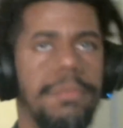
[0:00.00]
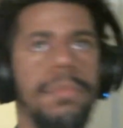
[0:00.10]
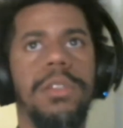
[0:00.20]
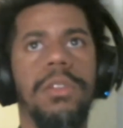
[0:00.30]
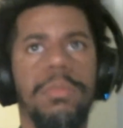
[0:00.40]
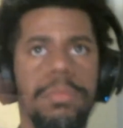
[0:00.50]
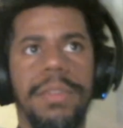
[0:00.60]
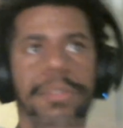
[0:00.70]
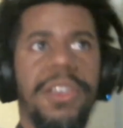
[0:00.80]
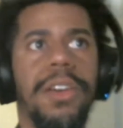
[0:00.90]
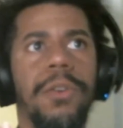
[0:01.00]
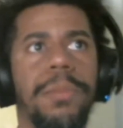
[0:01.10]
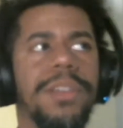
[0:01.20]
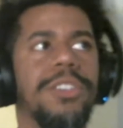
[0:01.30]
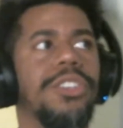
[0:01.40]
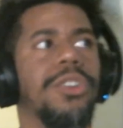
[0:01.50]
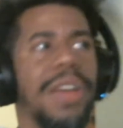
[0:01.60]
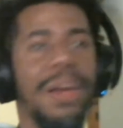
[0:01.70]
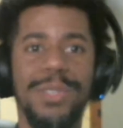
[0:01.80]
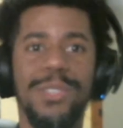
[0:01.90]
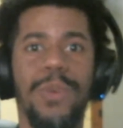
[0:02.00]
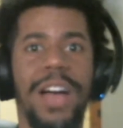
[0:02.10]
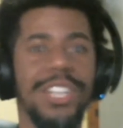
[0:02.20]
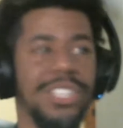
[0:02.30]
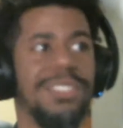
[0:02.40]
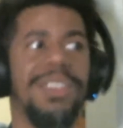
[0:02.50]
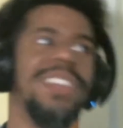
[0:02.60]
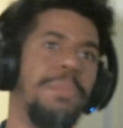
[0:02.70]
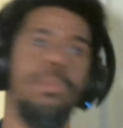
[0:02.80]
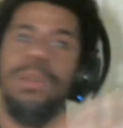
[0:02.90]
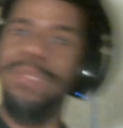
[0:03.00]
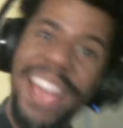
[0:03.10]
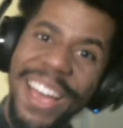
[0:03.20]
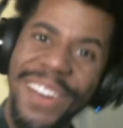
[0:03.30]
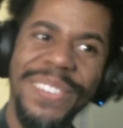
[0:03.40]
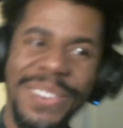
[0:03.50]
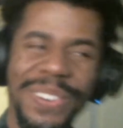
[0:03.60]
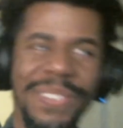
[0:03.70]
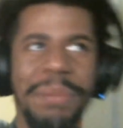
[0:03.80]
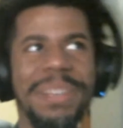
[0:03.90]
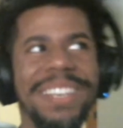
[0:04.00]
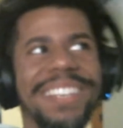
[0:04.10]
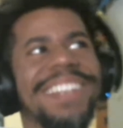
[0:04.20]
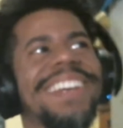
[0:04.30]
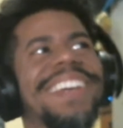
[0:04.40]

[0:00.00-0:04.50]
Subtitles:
you know, they failed because, you know, Eren's squad just, they put them down, you know what I mean?